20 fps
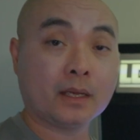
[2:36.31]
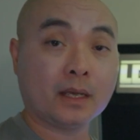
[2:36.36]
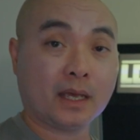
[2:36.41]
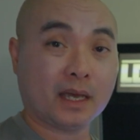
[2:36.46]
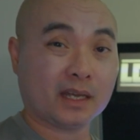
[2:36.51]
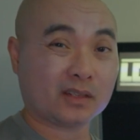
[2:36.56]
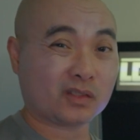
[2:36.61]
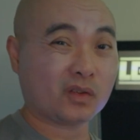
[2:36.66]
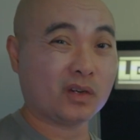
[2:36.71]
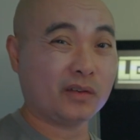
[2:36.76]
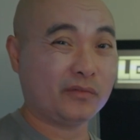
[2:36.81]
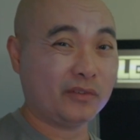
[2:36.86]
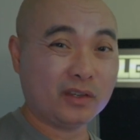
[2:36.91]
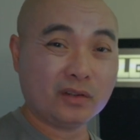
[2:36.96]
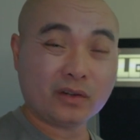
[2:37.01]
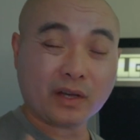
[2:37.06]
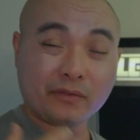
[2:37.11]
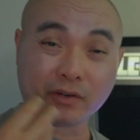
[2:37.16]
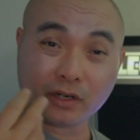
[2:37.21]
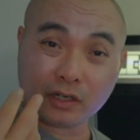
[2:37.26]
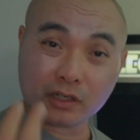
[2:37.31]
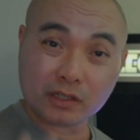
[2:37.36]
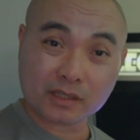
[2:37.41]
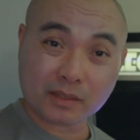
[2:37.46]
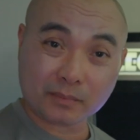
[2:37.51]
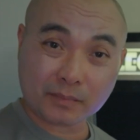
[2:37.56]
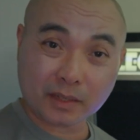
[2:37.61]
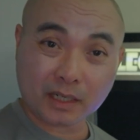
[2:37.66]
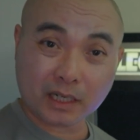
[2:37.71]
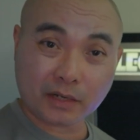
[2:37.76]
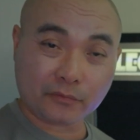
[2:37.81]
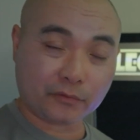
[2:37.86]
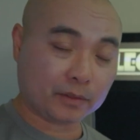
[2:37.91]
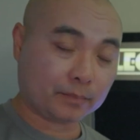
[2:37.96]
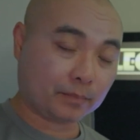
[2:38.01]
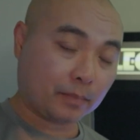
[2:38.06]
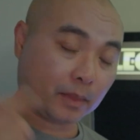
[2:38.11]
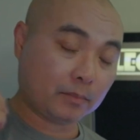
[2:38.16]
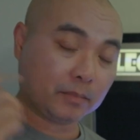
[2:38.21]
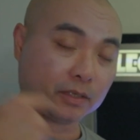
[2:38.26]
And so if you have heard something
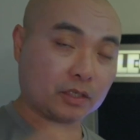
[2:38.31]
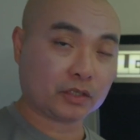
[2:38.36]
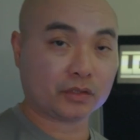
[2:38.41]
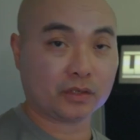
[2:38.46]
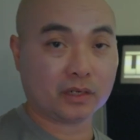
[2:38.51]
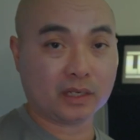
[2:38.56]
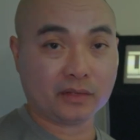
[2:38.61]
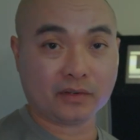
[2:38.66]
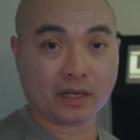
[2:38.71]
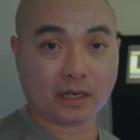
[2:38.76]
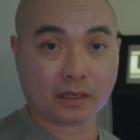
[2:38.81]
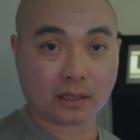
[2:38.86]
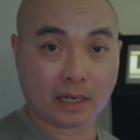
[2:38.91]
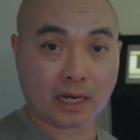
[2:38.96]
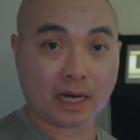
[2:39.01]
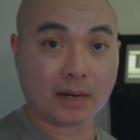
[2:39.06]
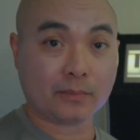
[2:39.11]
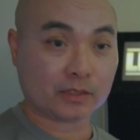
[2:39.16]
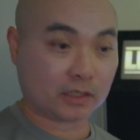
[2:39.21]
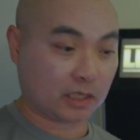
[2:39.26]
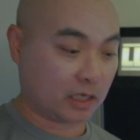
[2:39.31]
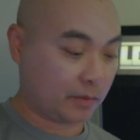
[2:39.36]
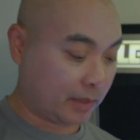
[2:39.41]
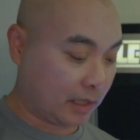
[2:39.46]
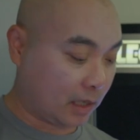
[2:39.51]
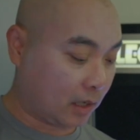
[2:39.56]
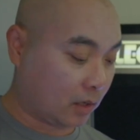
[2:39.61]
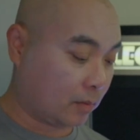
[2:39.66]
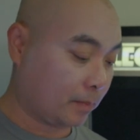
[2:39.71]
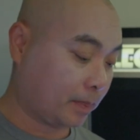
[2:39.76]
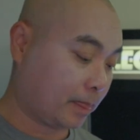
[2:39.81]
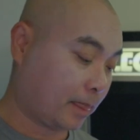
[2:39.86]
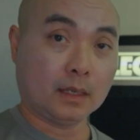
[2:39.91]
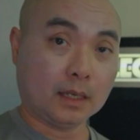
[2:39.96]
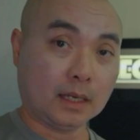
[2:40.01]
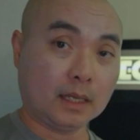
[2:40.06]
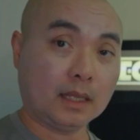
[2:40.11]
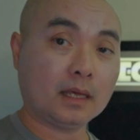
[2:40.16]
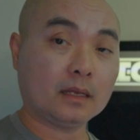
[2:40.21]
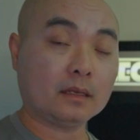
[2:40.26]
different, be sure to leave it in the comments area below.
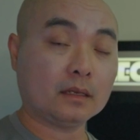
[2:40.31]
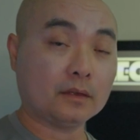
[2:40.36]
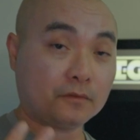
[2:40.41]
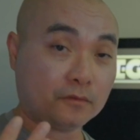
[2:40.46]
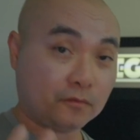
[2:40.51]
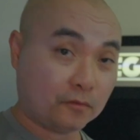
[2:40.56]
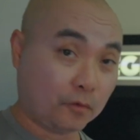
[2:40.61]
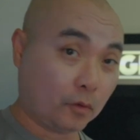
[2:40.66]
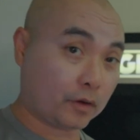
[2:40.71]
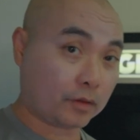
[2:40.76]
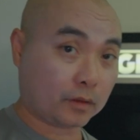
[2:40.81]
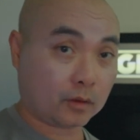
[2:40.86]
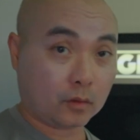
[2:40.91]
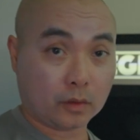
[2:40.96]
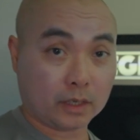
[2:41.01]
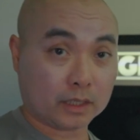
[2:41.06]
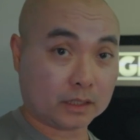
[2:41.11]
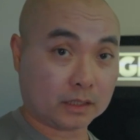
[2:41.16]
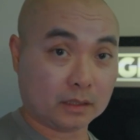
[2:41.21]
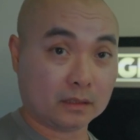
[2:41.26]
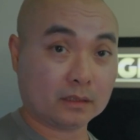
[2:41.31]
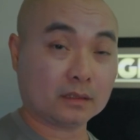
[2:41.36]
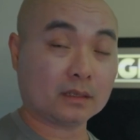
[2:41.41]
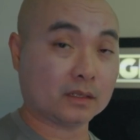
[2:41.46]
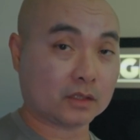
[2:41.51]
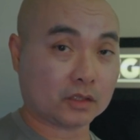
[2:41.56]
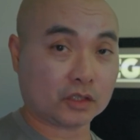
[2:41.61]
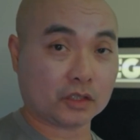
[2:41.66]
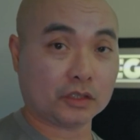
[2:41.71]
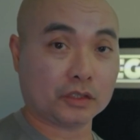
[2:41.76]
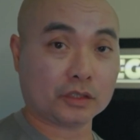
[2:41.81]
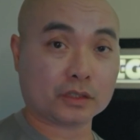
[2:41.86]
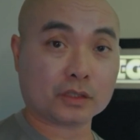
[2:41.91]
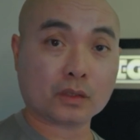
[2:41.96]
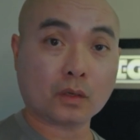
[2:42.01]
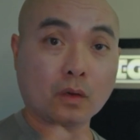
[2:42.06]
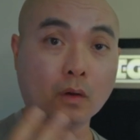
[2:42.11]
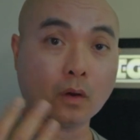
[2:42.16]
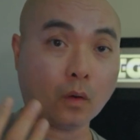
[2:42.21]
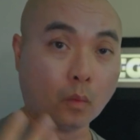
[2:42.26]
And then the fourth question
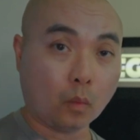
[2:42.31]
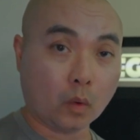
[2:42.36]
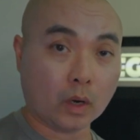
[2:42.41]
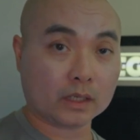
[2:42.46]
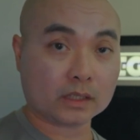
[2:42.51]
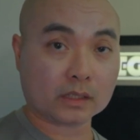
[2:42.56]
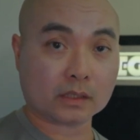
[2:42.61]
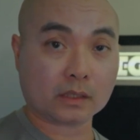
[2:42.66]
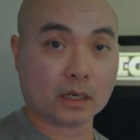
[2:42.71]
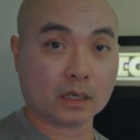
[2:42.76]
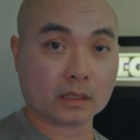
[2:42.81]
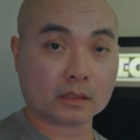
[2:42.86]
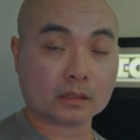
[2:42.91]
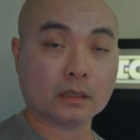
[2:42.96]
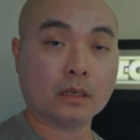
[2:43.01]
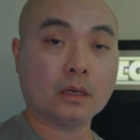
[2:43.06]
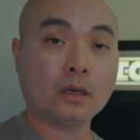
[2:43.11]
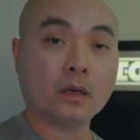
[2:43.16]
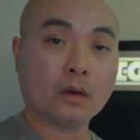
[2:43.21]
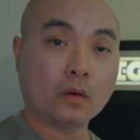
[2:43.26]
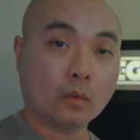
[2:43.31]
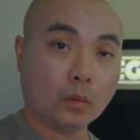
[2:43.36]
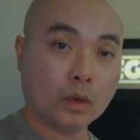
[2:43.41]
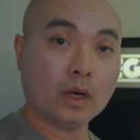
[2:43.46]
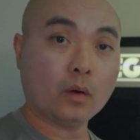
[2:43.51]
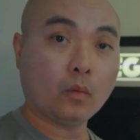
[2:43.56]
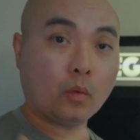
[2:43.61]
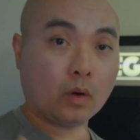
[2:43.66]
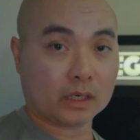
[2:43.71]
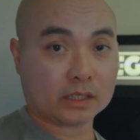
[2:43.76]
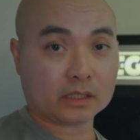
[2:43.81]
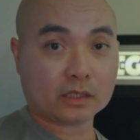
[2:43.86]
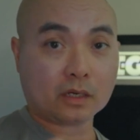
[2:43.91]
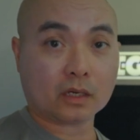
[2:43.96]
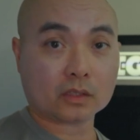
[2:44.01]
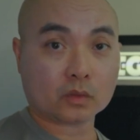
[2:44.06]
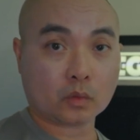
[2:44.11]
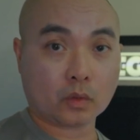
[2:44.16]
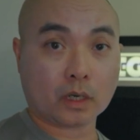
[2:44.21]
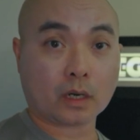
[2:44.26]
concerns One Sauce. Will One
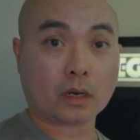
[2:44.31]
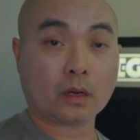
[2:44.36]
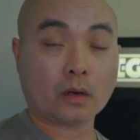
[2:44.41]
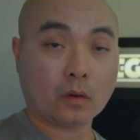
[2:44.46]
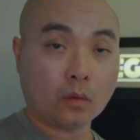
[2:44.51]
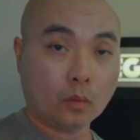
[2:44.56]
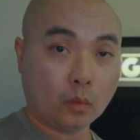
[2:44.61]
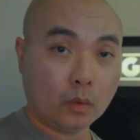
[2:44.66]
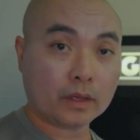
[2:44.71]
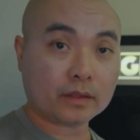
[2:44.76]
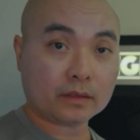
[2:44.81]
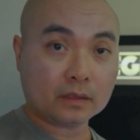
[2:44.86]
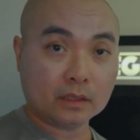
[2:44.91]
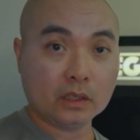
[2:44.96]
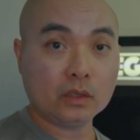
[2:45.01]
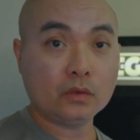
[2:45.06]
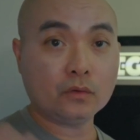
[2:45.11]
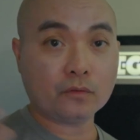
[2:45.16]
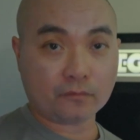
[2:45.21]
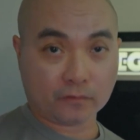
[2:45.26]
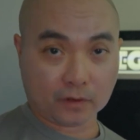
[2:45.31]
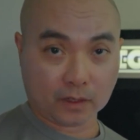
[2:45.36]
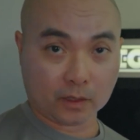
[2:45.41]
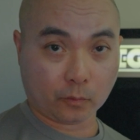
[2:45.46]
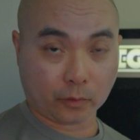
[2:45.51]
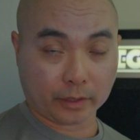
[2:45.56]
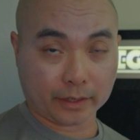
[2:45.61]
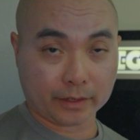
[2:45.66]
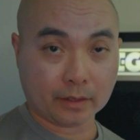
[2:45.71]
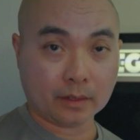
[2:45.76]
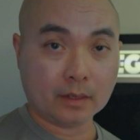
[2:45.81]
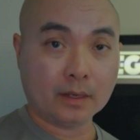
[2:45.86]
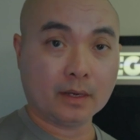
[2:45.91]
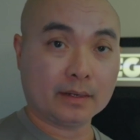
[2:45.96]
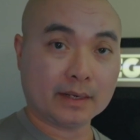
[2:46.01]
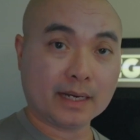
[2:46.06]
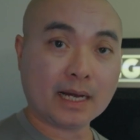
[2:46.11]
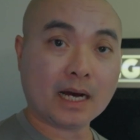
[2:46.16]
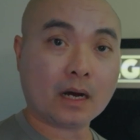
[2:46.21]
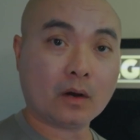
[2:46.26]
Sauce work with new firmware?
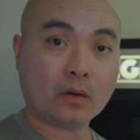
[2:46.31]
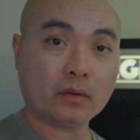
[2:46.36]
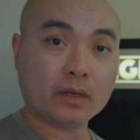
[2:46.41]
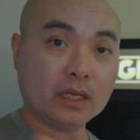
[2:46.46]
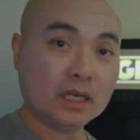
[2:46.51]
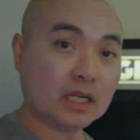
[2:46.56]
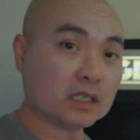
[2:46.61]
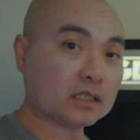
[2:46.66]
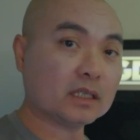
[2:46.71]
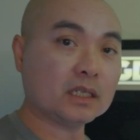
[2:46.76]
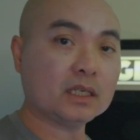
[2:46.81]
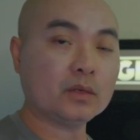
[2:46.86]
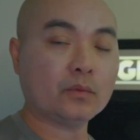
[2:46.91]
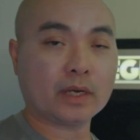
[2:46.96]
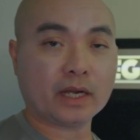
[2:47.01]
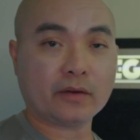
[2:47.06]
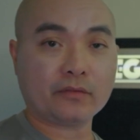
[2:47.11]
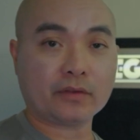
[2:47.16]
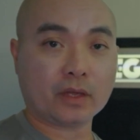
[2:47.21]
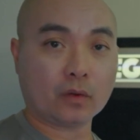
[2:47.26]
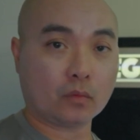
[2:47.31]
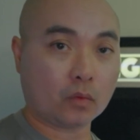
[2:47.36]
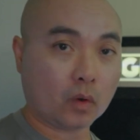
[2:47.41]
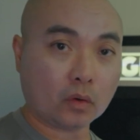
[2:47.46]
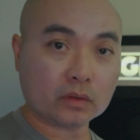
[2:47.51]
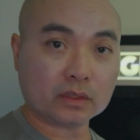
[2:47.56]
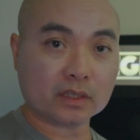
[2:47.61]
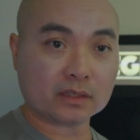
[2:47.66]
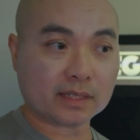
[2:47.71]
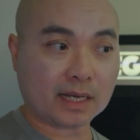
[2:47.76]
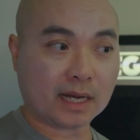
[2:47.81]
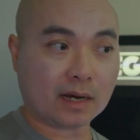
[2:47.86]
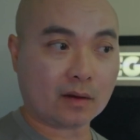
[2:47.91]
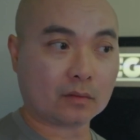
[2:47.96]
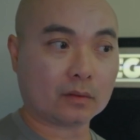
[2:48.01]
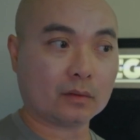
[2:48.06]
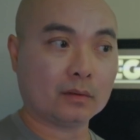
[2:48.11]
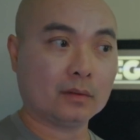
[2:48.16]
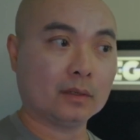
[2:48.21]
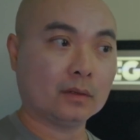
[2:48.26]
Now, initially, whenever they rolled this
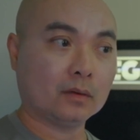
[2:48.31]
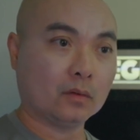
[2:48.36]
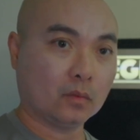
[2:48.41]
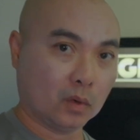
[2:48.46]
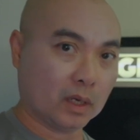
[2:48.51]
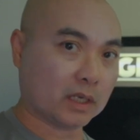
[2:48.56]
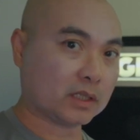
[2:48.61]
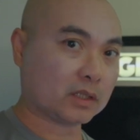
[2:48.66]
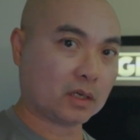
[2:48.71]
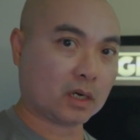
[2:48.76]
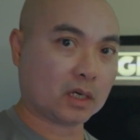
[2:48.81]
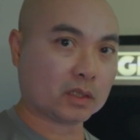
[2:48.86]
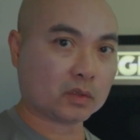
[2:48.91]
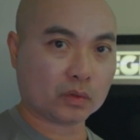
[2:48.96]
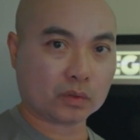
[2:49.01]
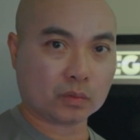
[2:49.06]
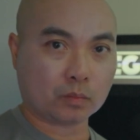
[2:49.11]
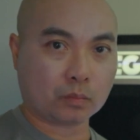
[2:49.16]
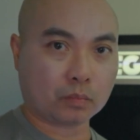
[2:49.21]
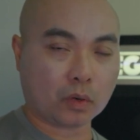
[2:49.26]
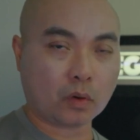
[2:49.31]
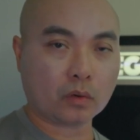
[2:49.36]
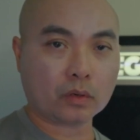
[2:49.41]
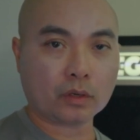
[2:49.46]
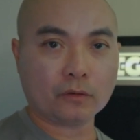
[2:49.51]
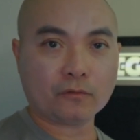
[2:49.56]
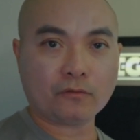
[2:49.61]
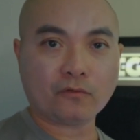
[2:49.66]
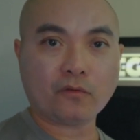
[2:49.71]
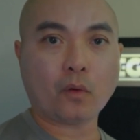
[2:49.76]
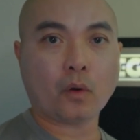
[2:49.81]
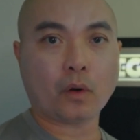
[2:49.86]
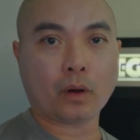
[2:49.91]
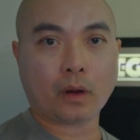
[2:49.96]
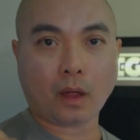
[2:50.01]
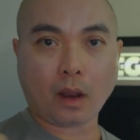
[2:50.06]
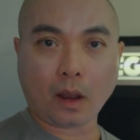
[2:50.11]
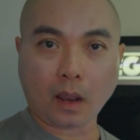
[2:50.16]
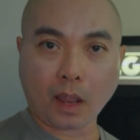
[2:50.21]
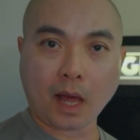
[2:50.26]
out, One Sauce was broken for
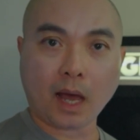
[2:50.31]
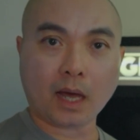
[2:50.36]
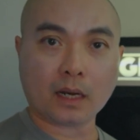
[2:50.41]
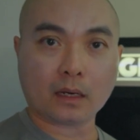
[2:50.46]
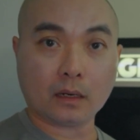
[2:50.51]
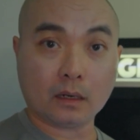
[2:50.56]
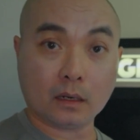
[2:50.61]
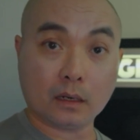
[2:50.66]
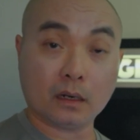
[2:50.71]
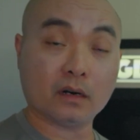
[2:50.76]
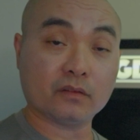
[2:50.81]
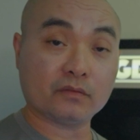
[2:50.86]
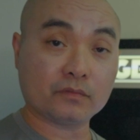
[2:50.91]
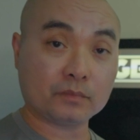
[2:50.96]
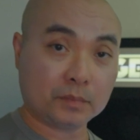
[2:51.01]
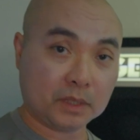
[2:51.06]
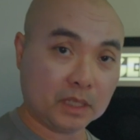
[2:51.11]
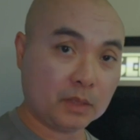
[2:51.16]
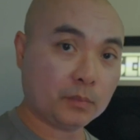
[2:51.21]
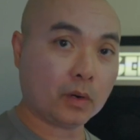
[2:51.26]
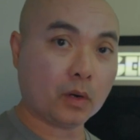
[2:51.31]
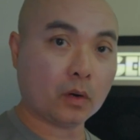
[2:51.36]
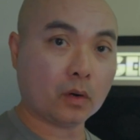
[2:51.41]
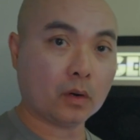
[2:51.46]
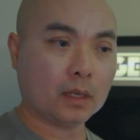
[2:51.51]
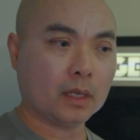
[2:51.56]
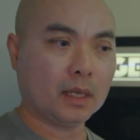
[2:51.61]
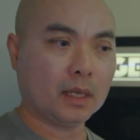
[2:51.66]
a lot of people.